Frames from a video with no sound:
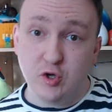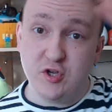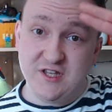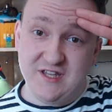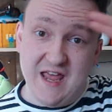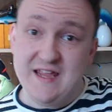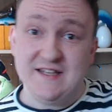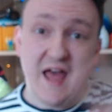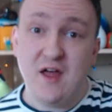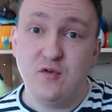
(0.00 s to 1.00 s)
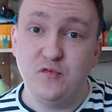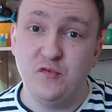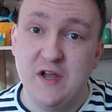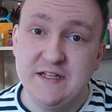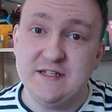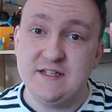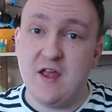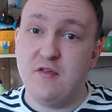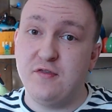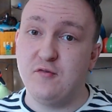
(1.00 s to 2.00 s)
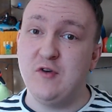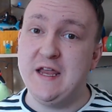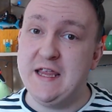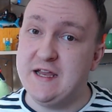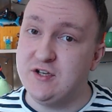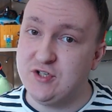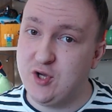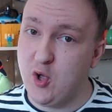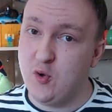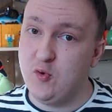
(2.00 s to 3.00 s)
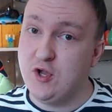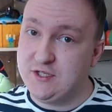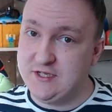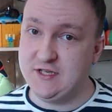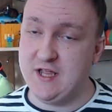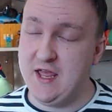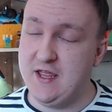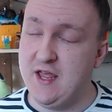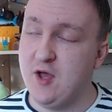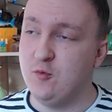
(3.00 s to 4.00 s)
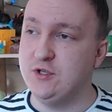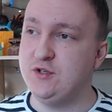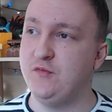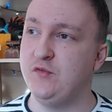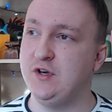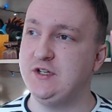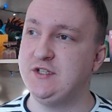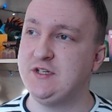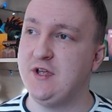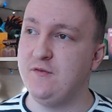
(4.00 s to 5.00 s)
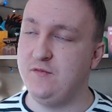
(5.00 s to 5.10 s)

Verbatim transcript: Good day, Dino friends! 3 years ago today was the first